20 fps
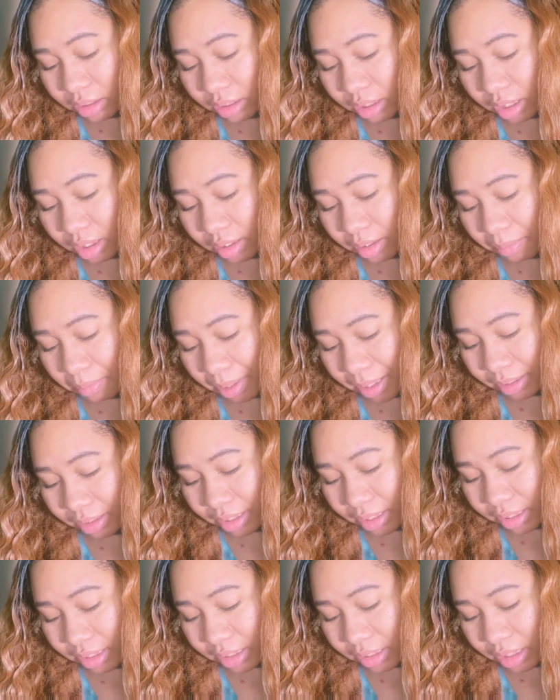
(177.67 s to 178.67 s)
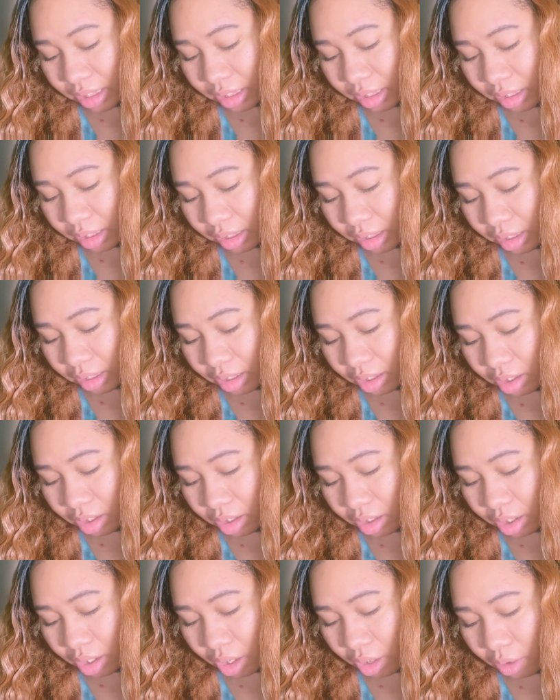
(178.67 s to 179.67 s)
I think
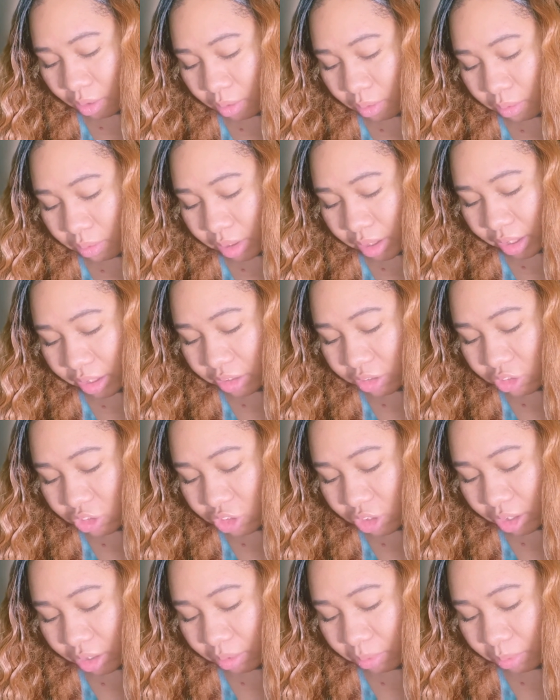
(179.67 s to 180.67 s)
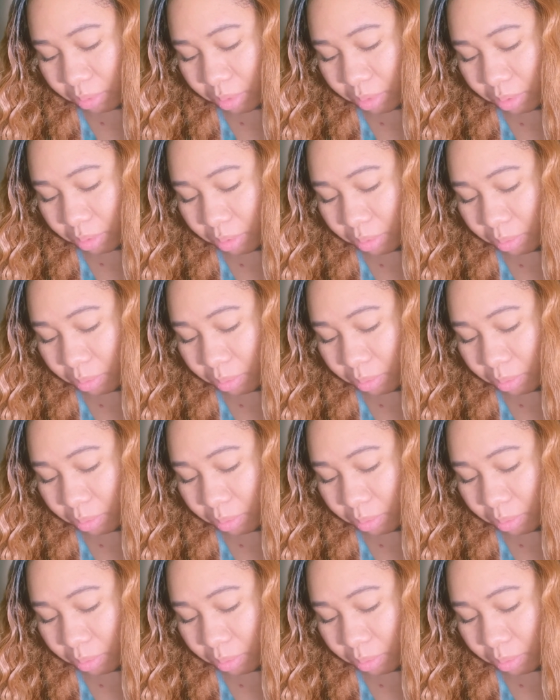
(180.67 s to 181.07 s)
silicone in general